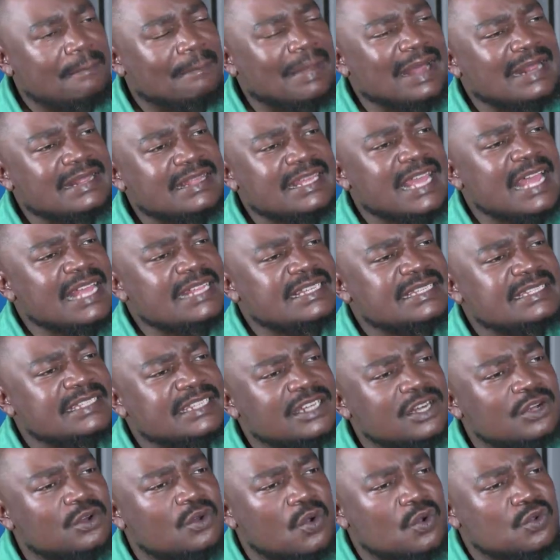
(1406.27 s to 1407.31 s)
But there are
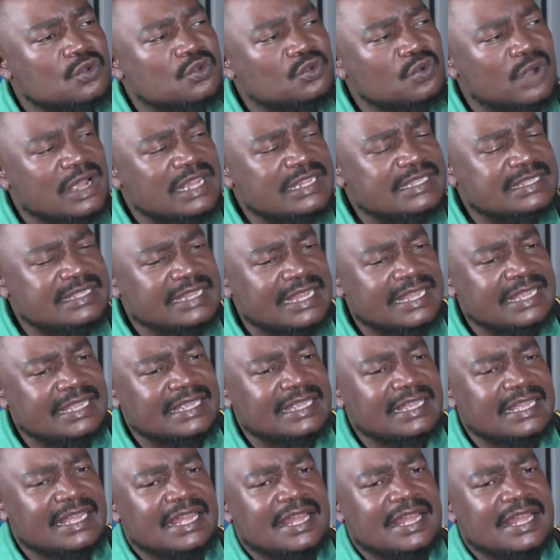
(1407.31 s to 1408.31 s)
still those who are saying,